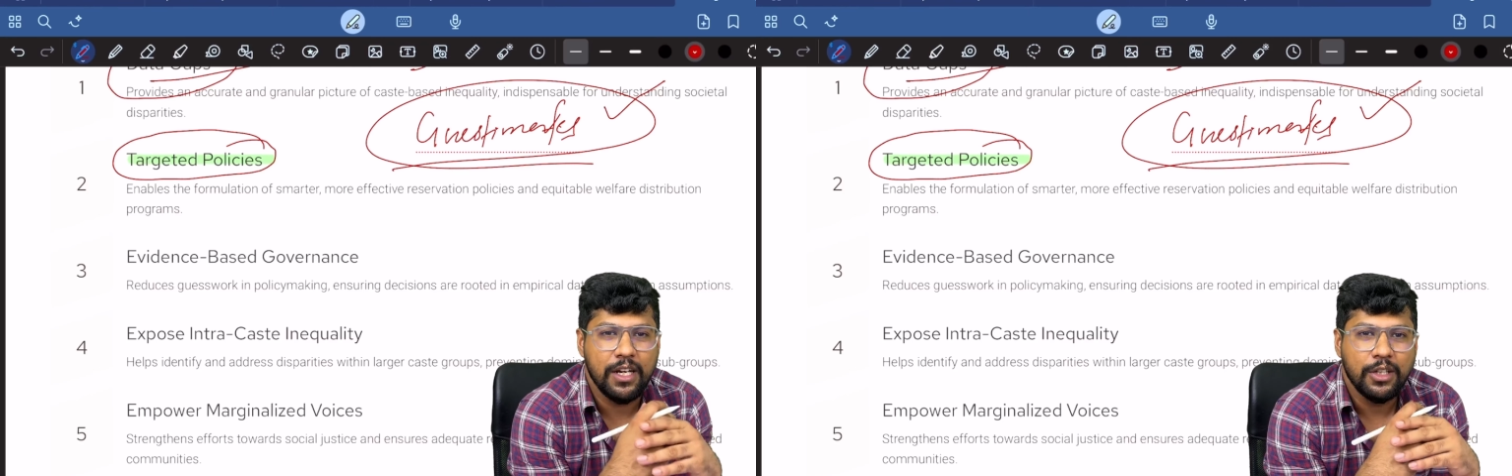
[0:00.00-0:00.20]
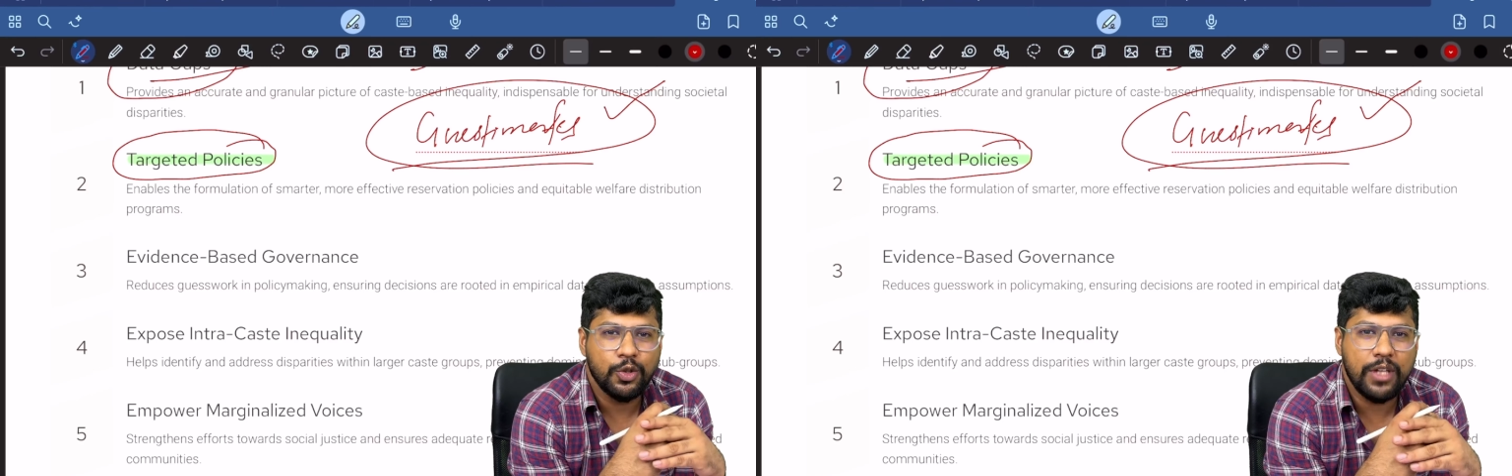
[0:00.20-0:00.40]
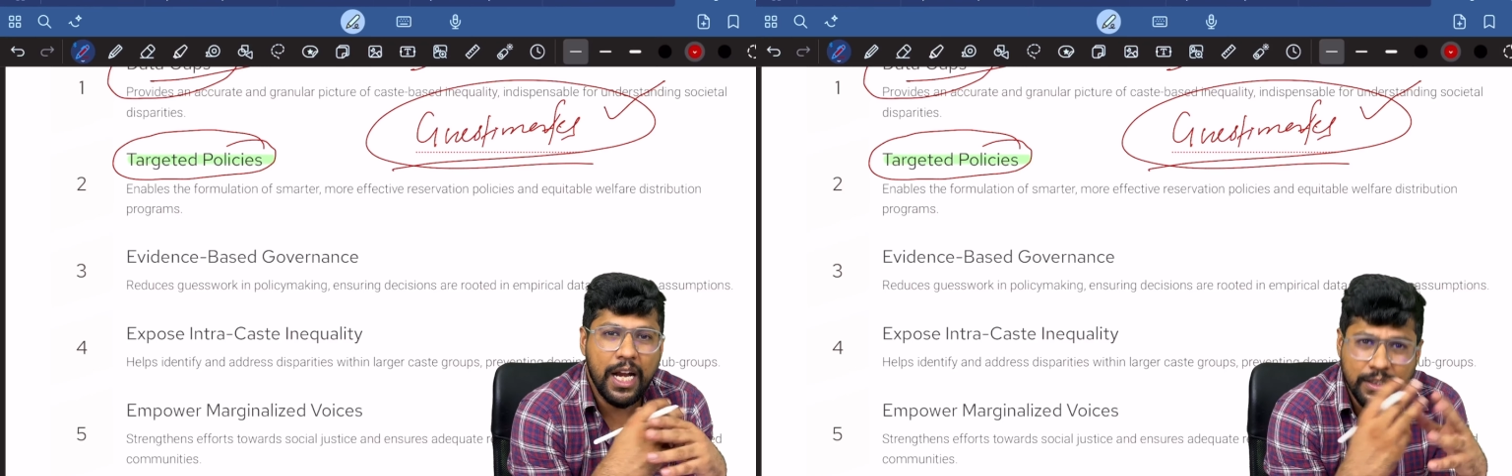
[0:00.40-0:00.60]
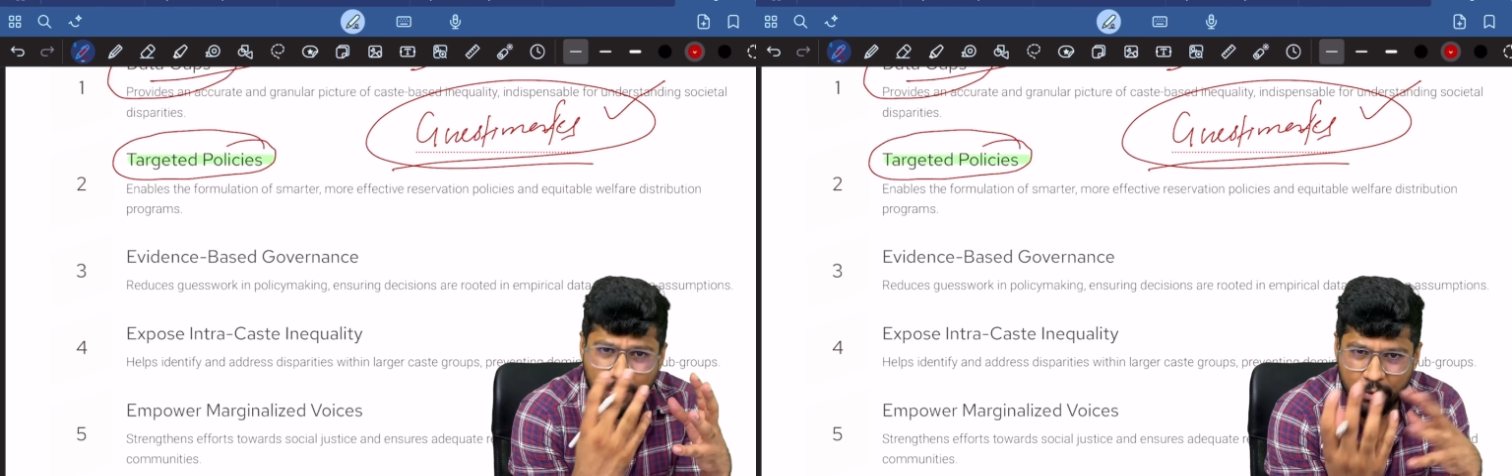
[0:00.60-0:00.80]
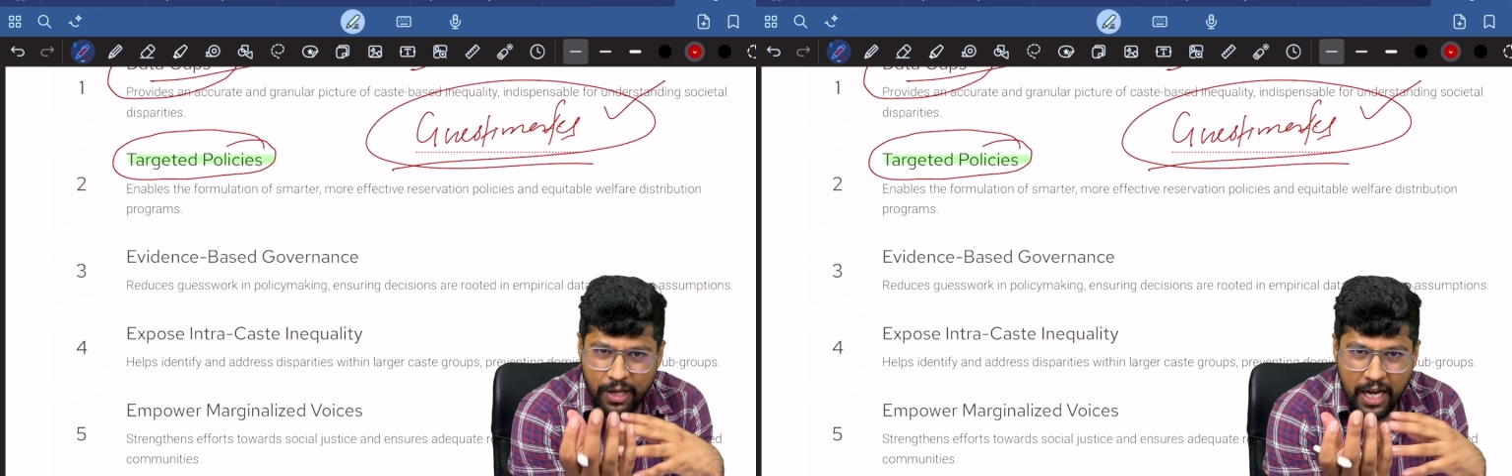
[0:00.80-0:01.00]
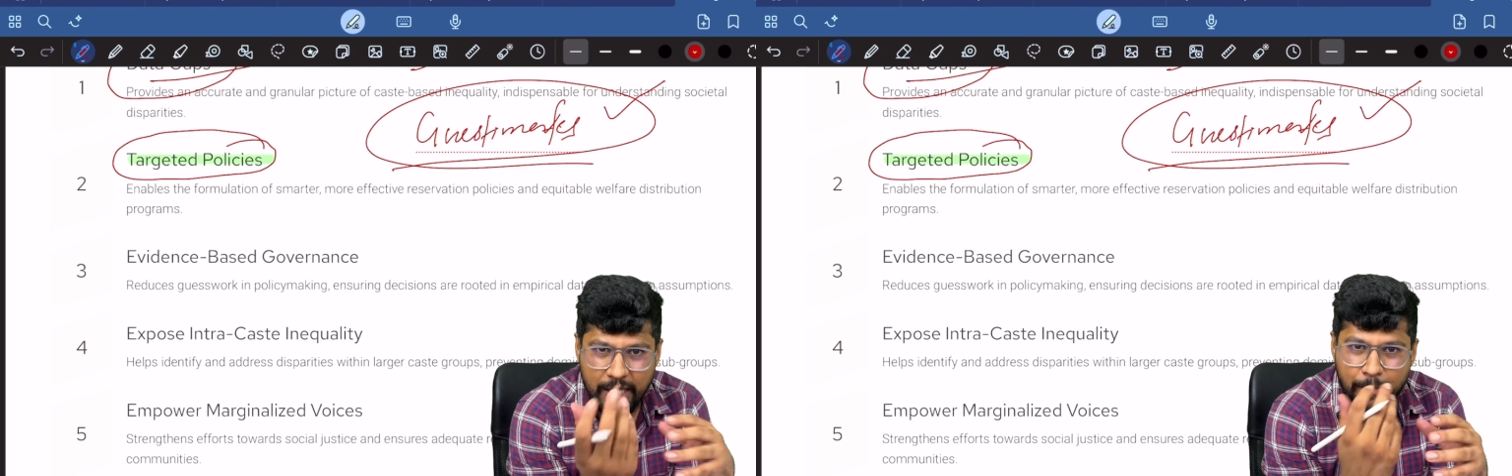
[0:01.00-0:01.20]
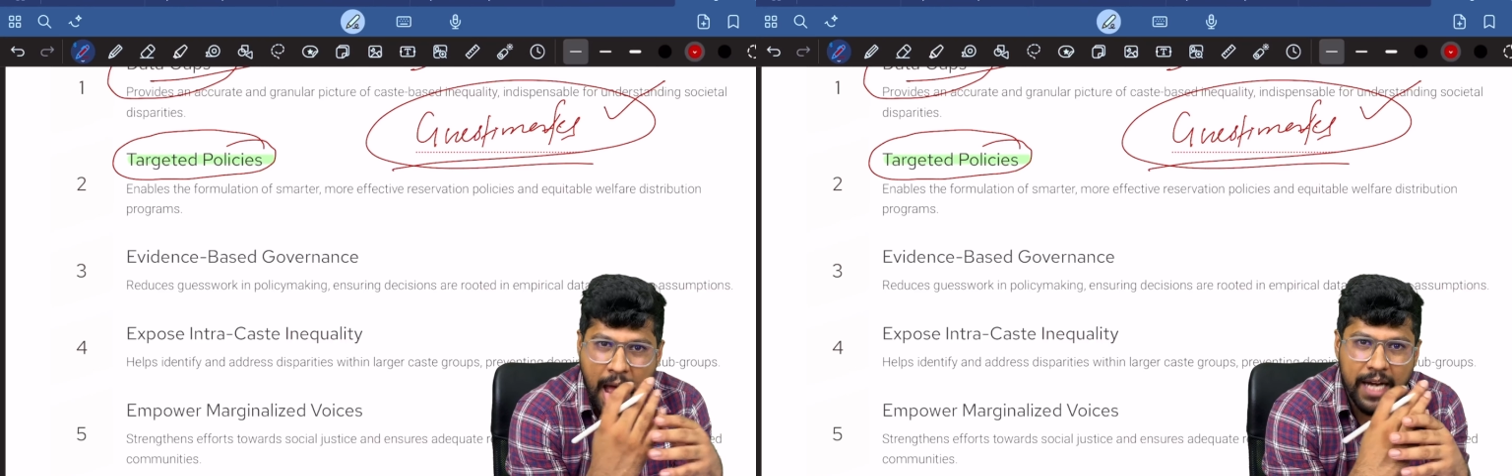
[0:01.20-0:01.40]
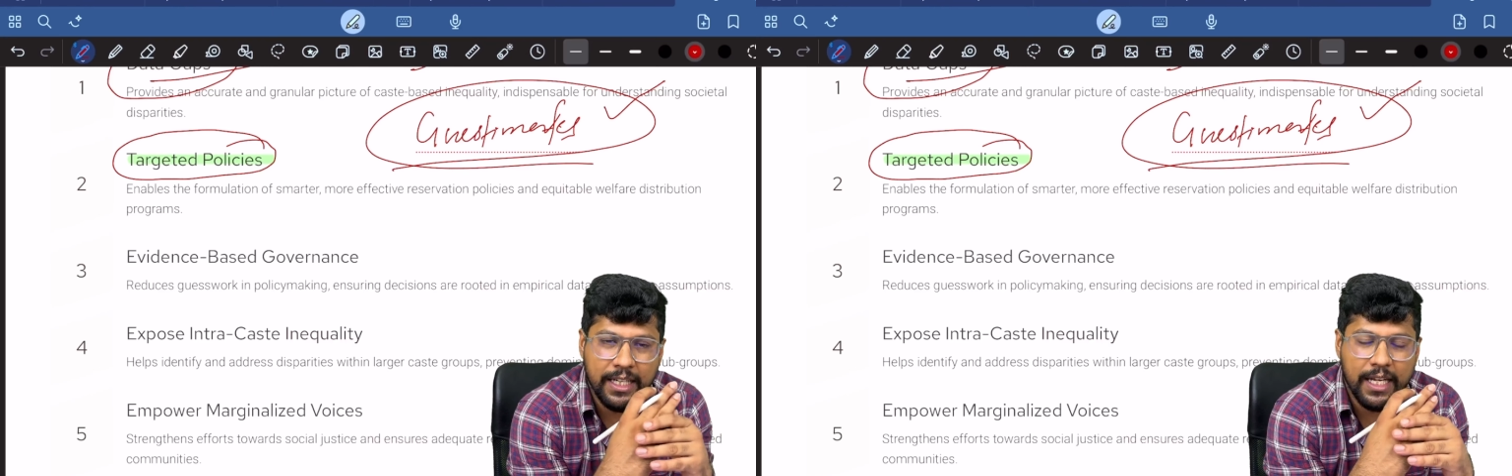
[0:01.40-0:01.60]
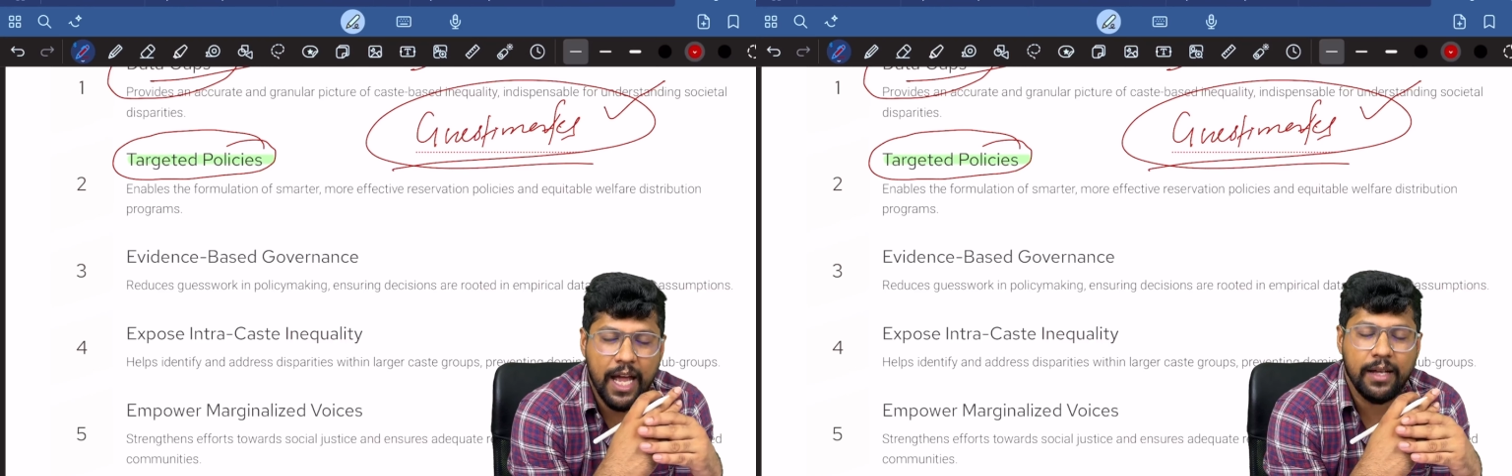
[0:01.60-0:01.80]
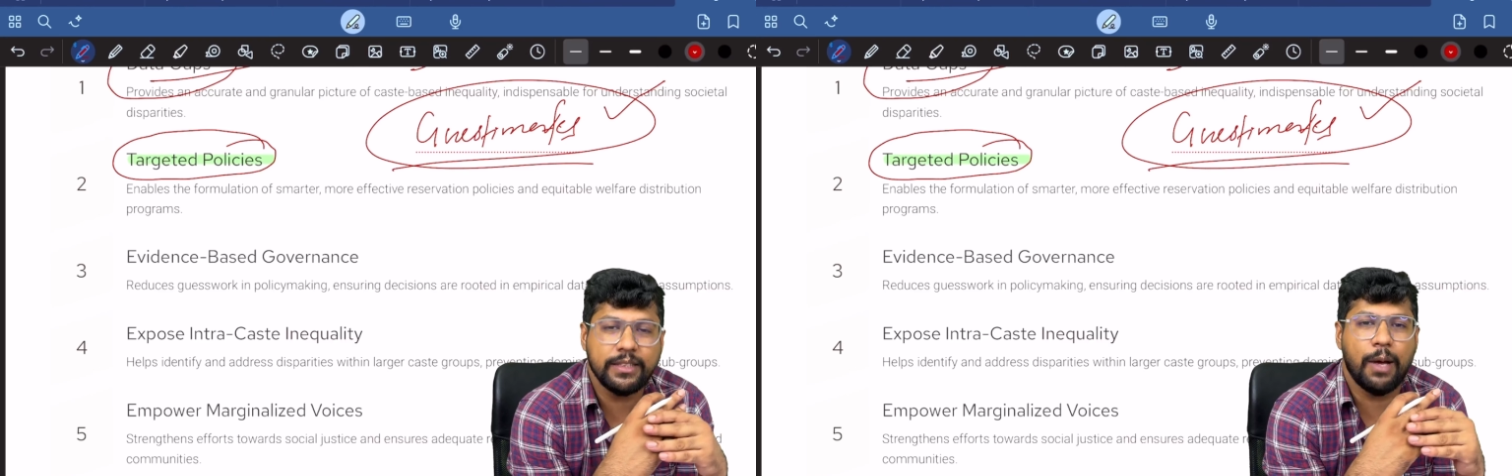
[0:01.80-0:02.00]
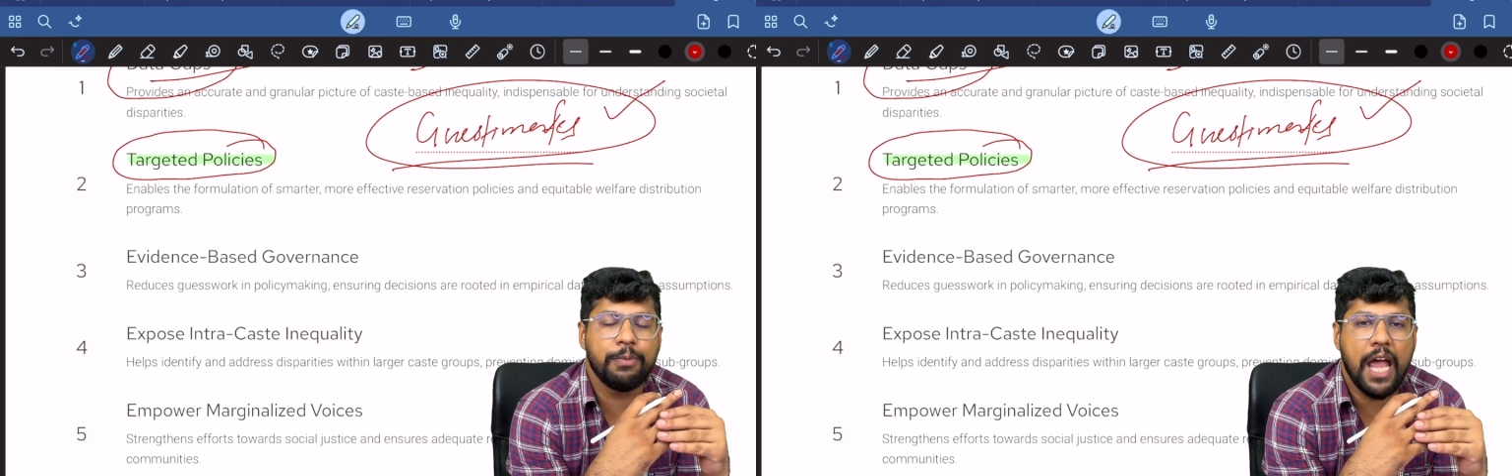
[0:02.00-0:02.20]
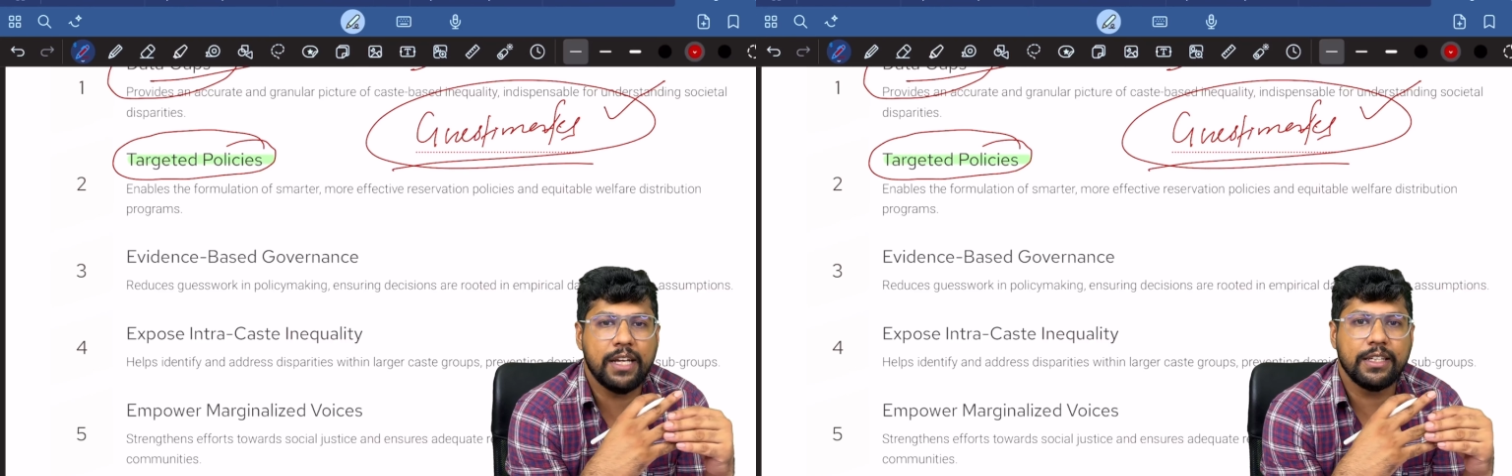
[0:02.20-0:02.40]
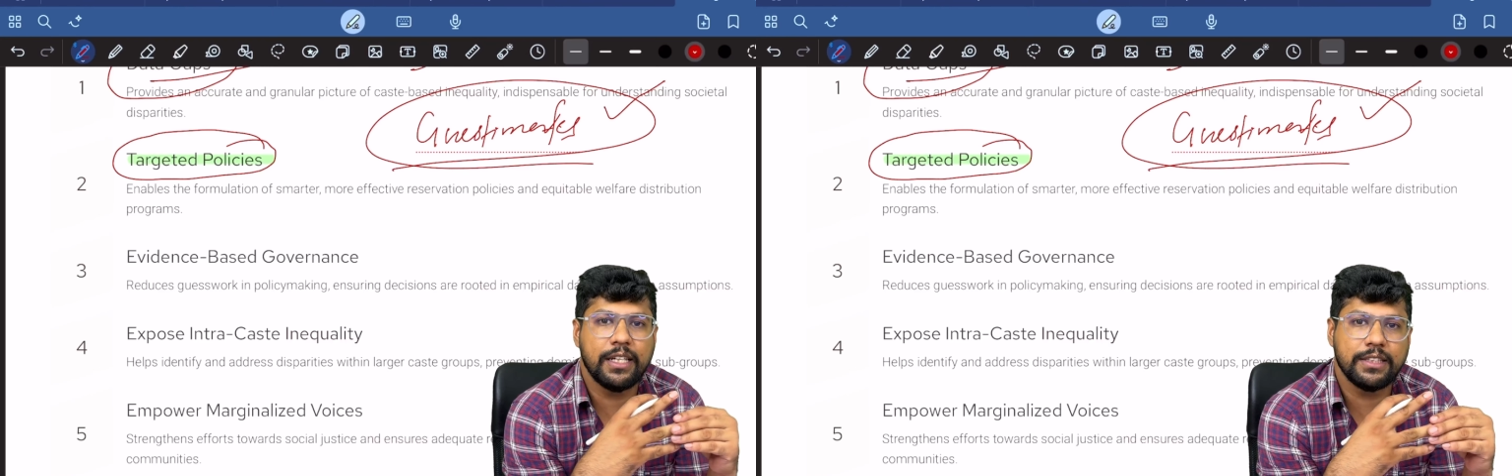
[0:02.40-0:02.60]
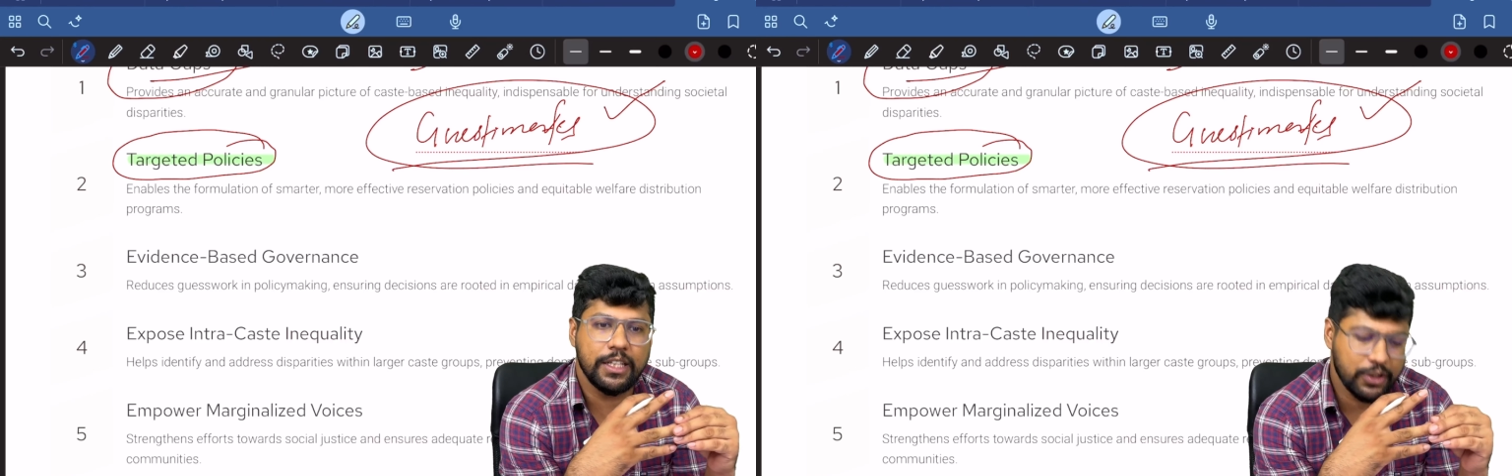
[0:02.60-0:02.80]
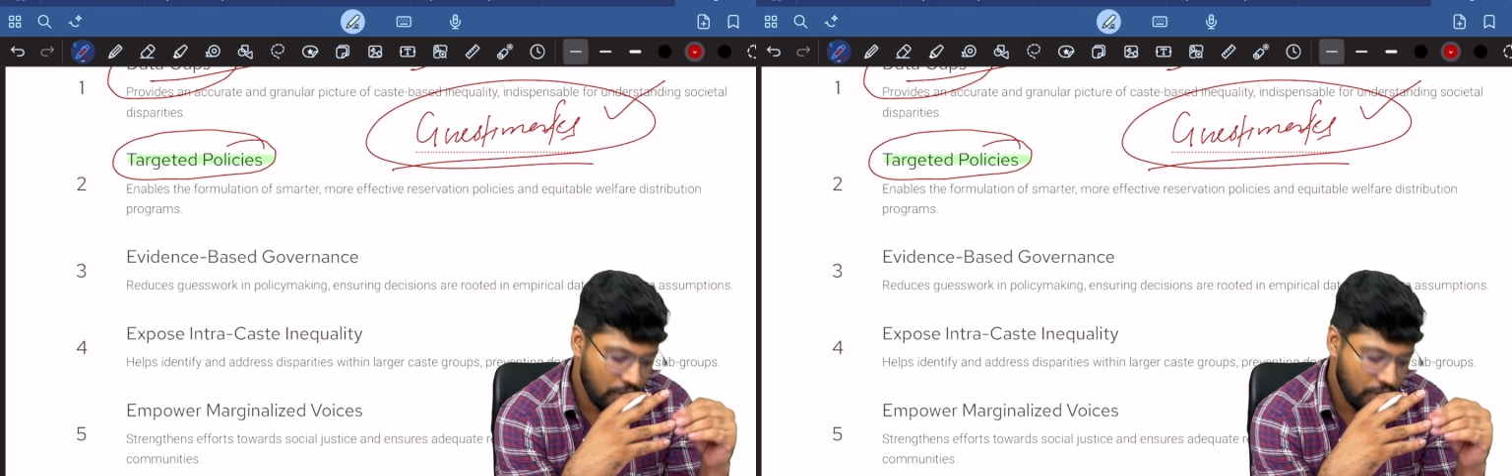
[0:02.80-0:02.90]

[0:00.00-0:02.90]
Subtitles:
So that is why we are demanding a subcategorization